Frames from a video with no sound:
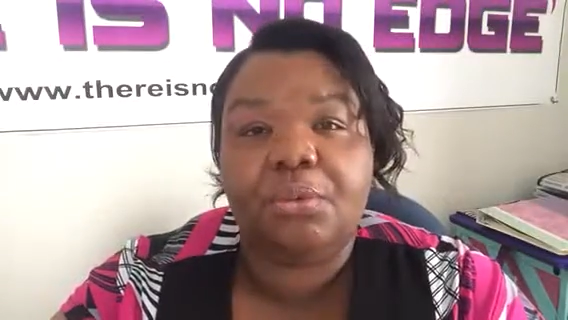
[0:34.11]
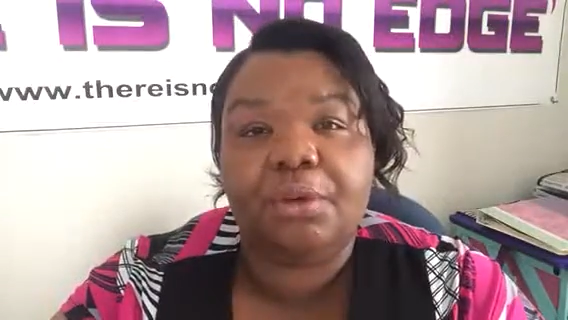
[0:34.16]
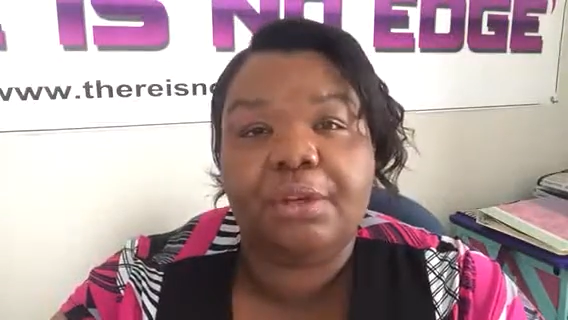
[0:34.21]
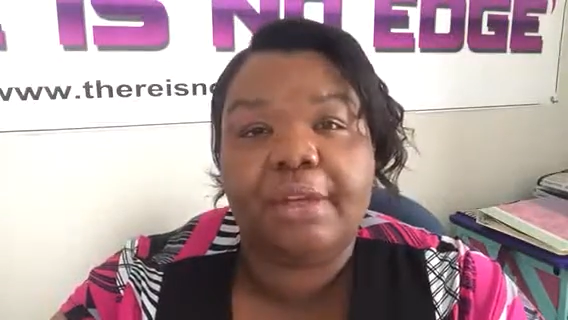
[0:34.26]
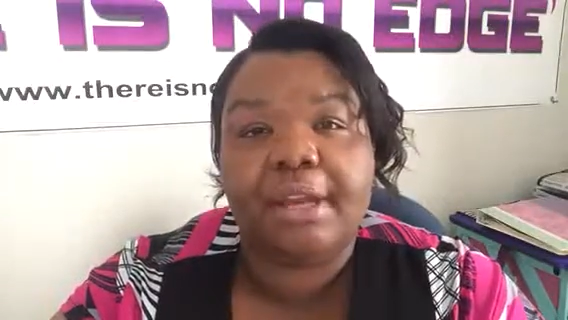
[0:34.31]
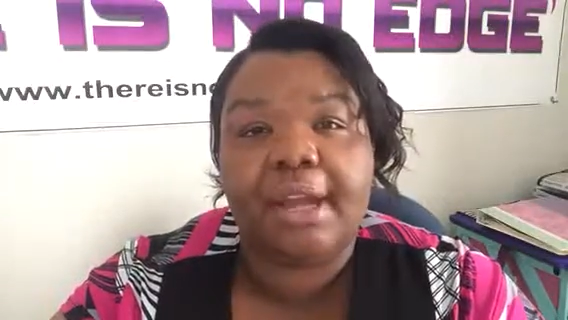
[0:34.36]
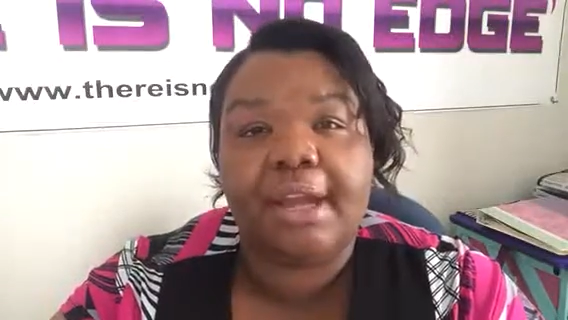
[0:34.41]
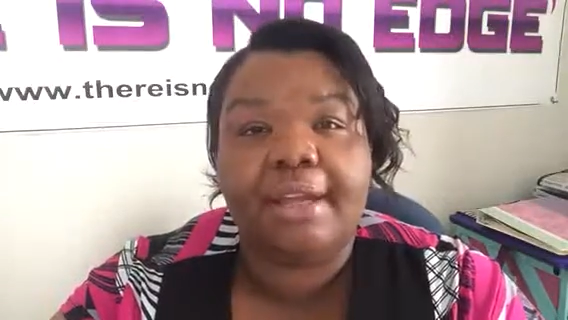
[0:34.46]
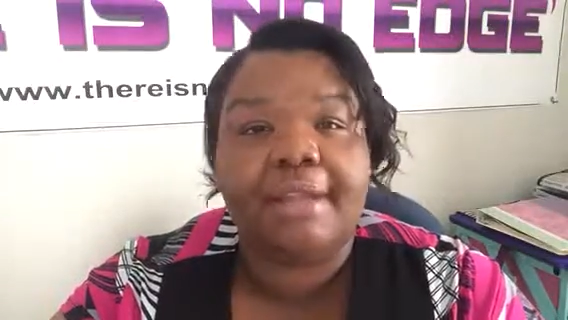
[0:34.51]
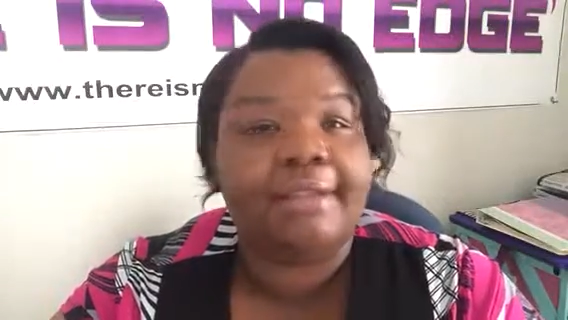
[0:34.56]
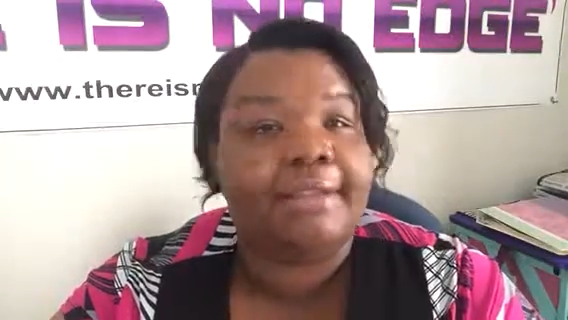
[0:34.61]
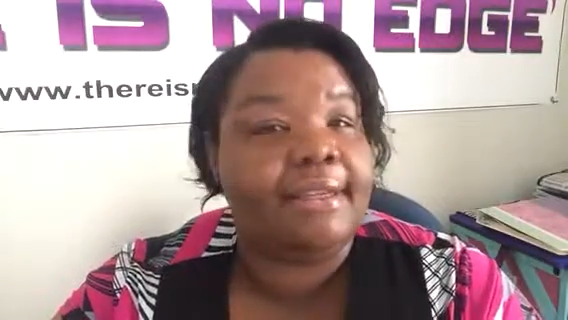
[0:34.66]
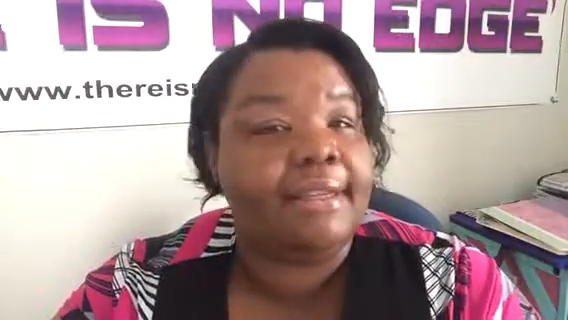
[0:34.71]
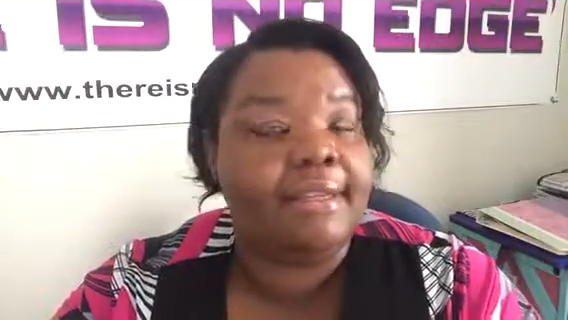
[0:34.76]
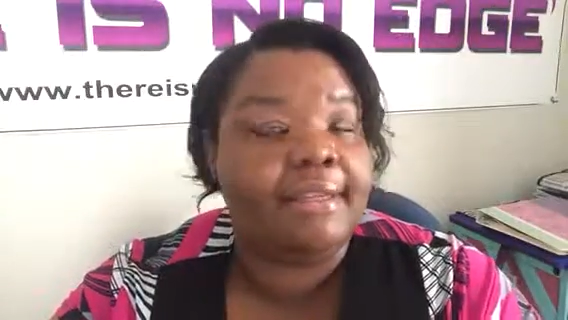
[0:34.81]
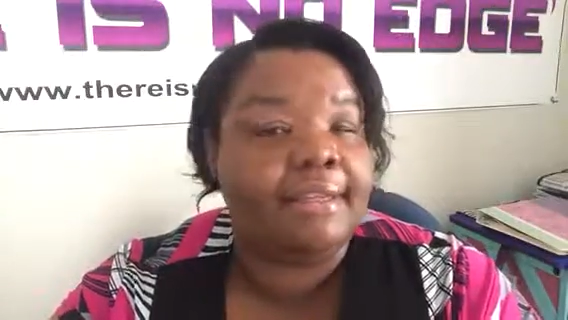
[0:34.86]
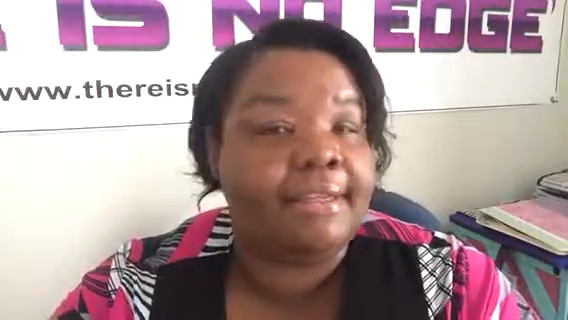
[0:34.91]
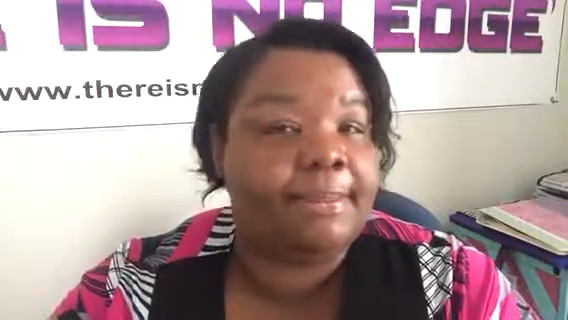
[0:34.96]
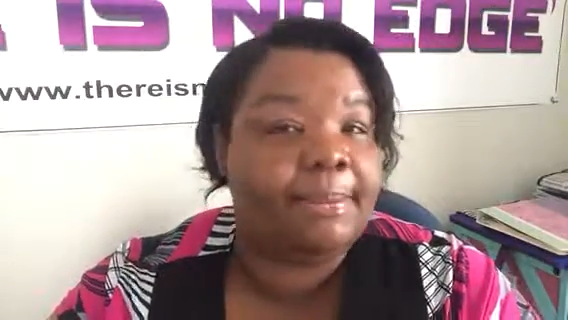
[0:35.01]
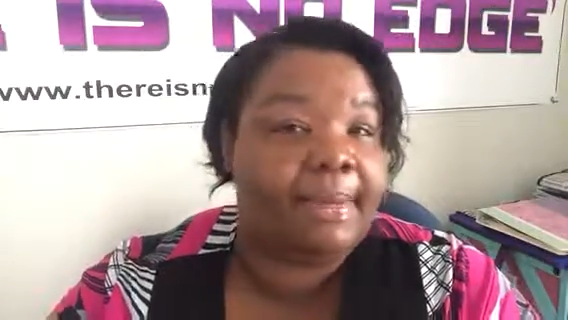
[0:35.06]
were not
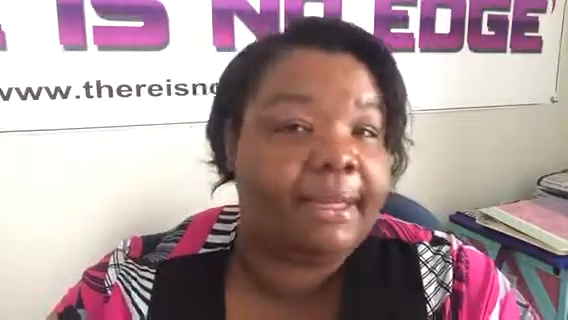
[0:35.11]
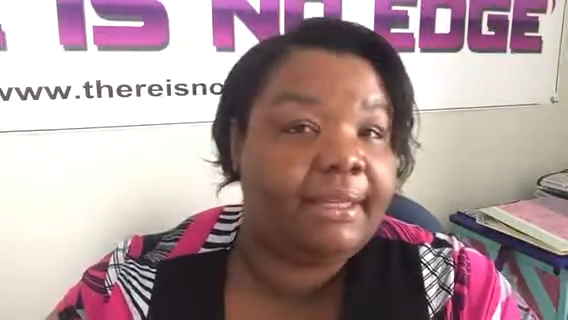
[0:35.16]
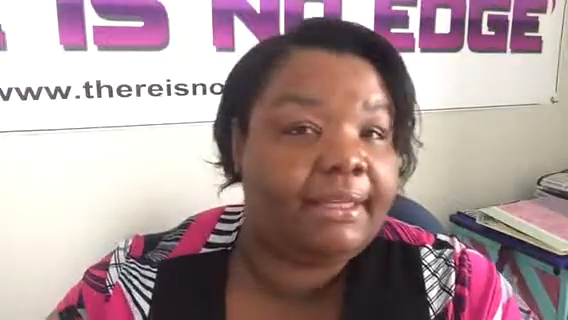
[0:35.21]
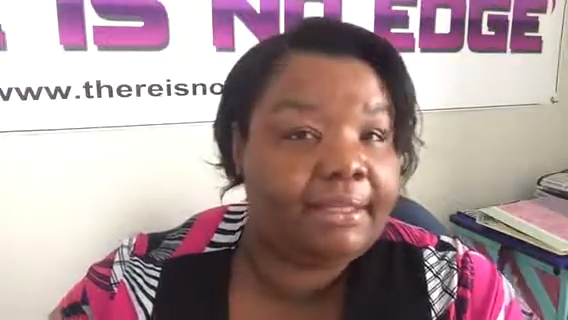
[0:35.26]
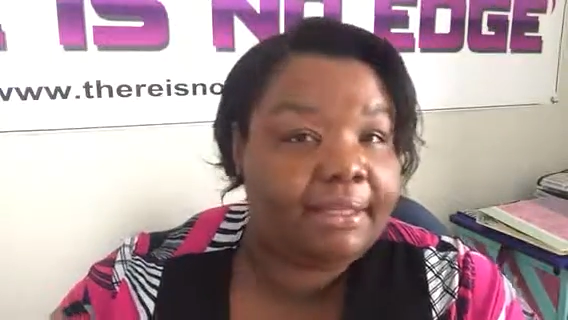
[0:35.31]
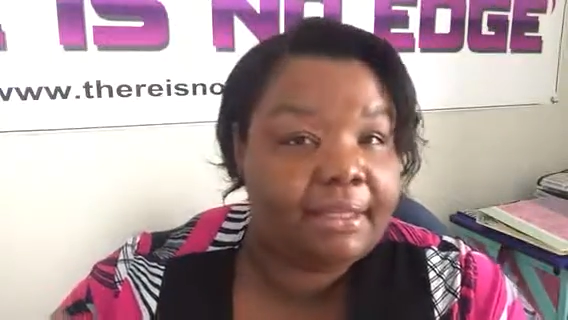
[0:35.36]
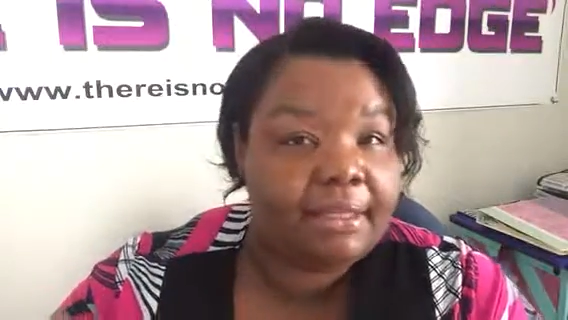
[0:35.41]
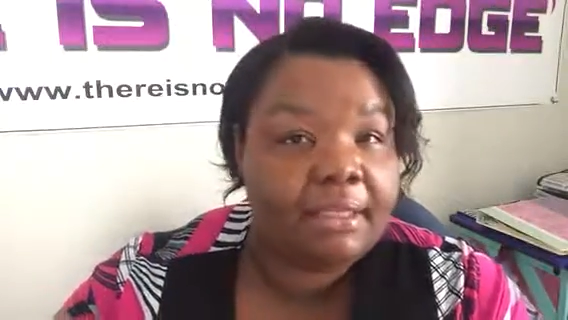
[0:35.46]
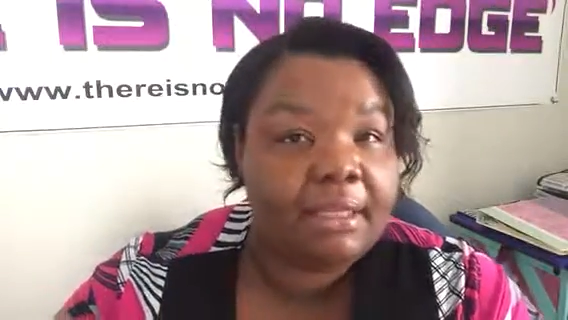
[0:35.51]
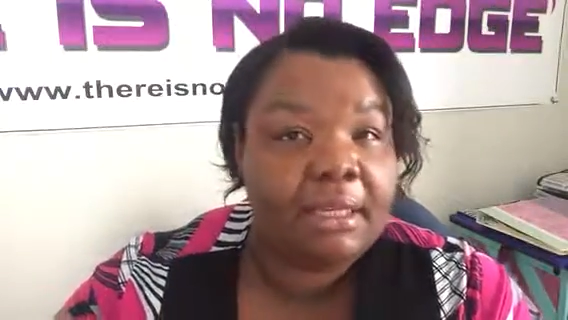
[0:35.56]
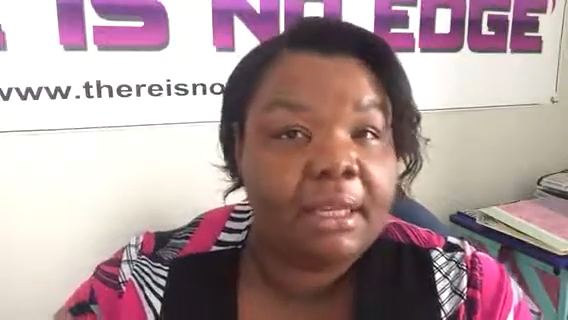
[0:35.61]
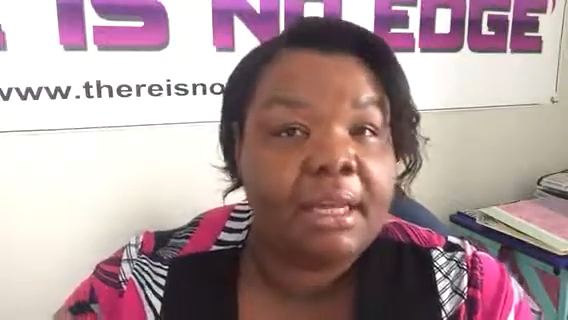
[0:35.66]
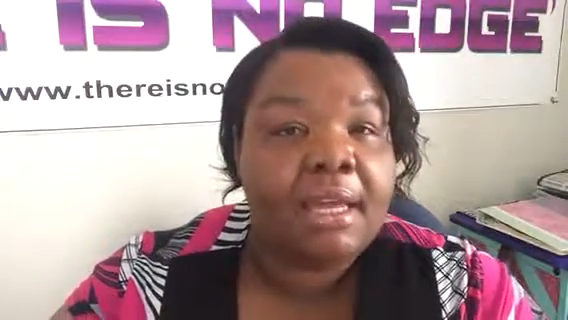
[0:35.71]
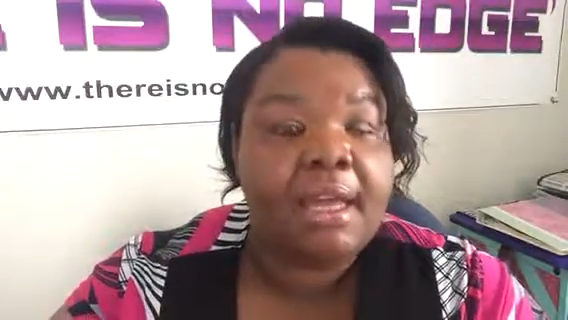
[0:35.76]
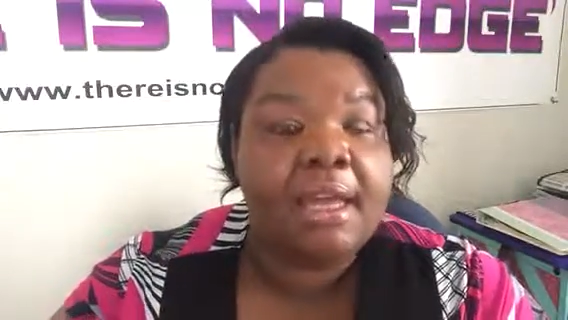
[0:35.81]
expecting,